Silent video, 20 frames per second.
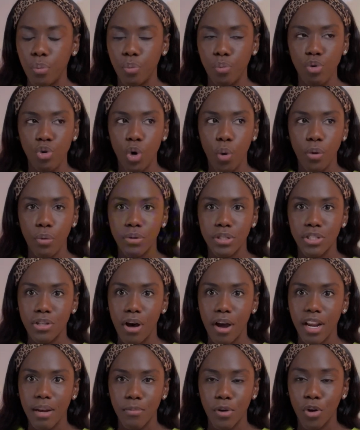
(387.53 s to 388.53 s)
No one was
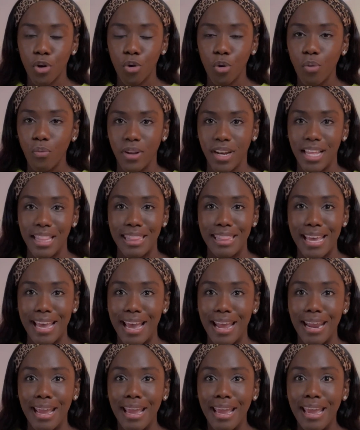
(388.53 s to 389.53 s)
talking about COVID, and
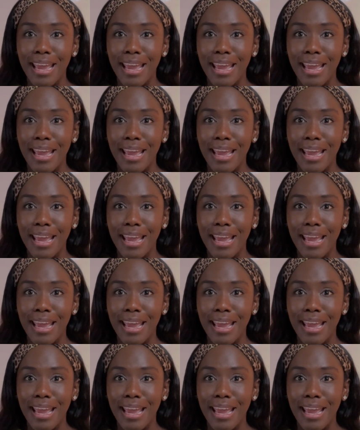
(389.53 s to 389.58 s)
then